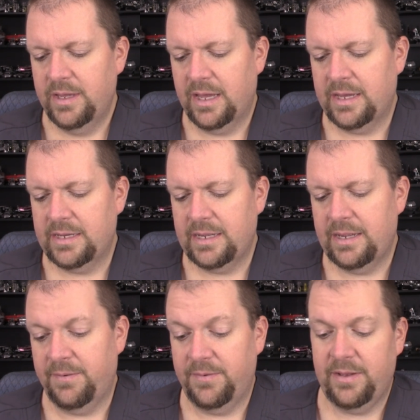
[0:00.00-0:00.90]
Uh,
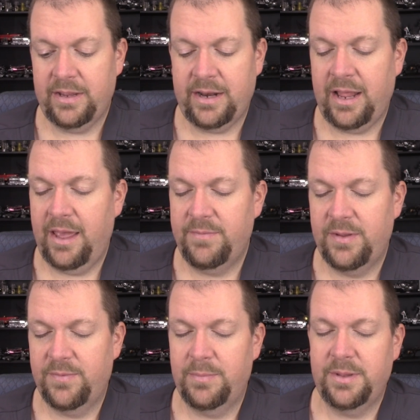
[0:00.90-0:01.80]
if, and I haven't
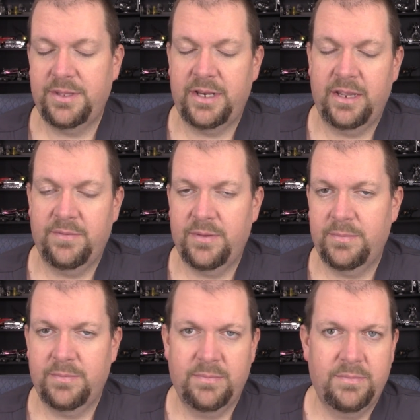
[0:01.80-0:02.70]
even built any of
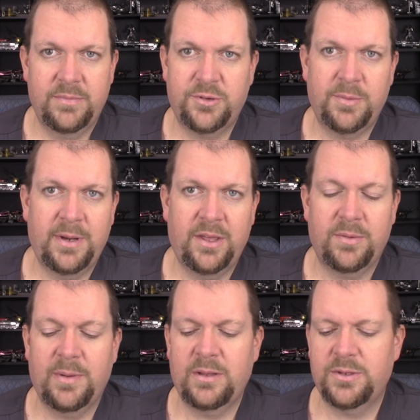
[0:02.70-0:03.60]
them. So many other
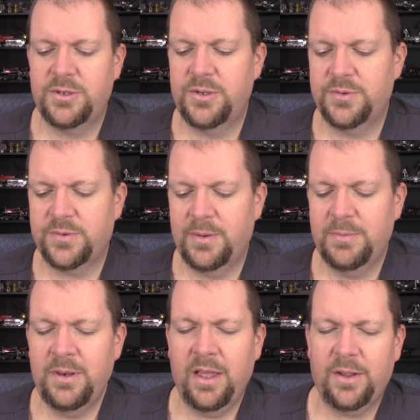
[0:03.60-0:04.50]
models to choose
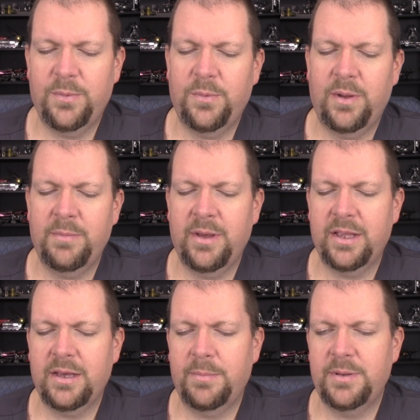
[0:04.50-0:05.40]
from. Not quite my
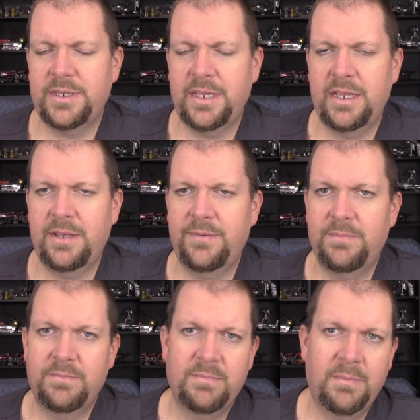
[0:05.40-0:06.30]
cup of tea,
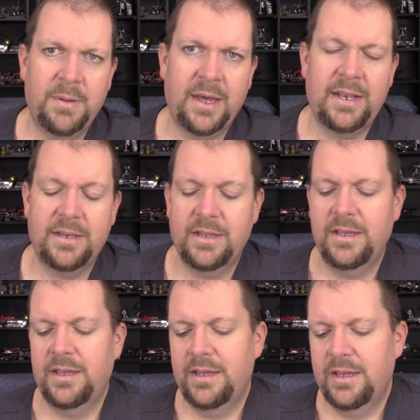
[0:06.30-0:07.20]
but
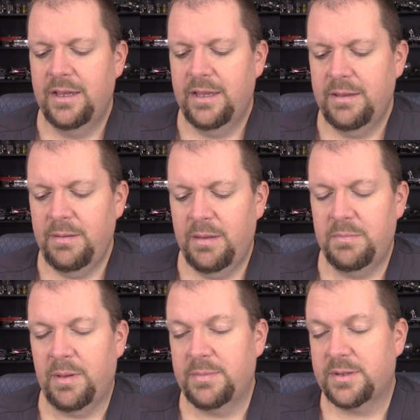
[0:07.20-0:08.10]

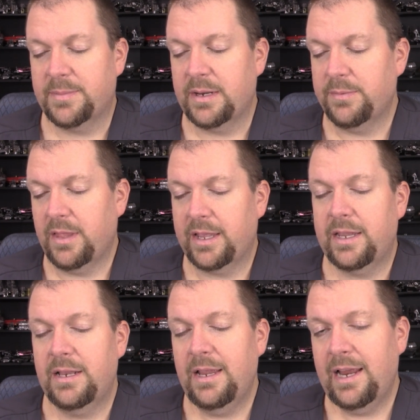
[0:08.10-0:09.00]
maybe somebody will like
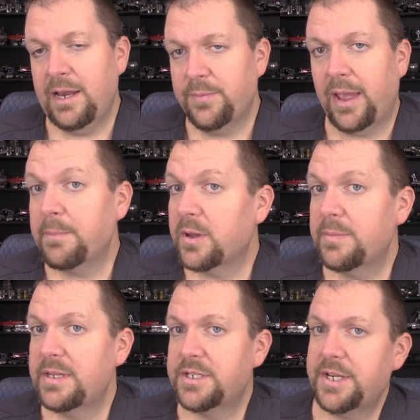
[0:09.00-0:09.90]
it. Anyway, I'm going to
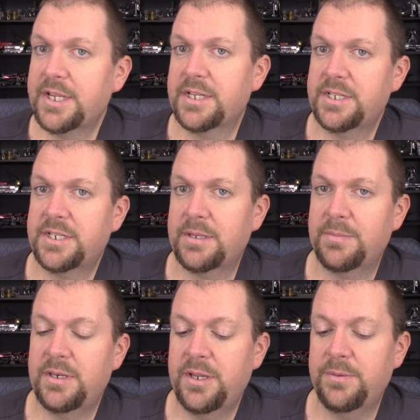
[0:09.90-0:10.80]
mention it because it's
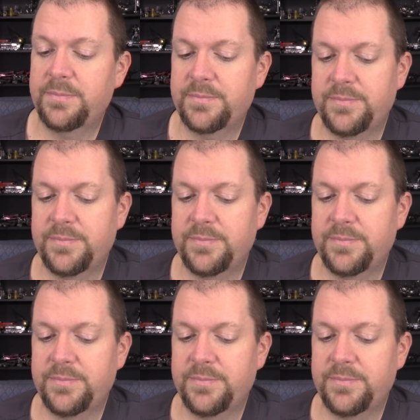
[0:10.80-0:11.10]
something new.